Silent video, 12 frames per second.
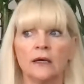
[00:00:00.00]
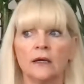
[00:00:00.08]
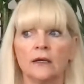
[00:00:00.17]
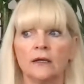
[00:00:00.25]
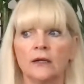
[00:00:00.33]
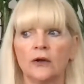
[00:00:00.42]

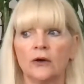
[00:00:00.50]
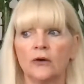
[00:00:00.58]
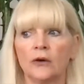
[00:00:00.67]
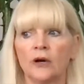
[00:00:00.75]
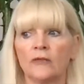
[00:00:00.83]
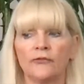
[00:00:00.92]

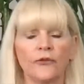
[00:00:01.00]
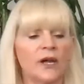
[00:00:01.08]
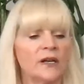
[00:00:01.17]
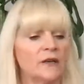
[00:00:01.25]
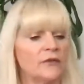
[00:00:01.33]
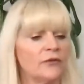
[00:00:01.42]
a
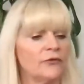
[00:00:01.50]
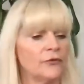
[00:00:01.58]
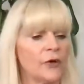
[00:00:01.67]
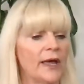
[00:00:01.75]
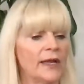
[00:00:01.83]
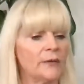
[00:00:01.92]
friend of a
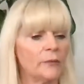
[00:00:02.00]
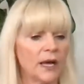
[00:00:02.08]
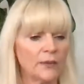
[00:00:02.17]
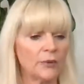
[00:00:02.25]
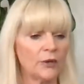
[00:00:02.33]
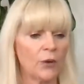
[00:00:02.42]
friend
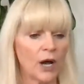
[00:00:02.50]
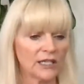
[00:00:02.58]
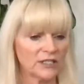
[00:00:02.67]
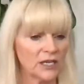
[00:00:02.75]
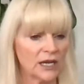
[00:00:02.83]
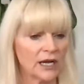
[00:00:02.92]
might be
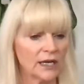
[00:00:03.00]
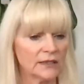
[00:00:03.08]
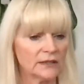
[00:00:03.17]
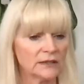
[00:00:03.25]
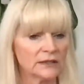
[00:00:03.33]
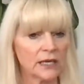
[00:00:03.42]
watching
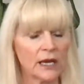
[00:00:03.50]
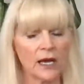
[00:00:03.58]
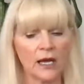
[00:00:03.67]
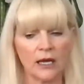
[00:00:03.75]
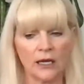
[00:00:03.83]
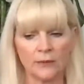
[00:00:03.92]
us.
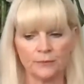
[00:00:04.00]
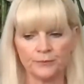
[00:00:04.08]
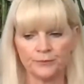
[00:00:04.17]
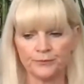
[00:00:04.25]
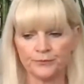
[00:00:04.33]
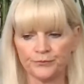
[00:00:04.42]
But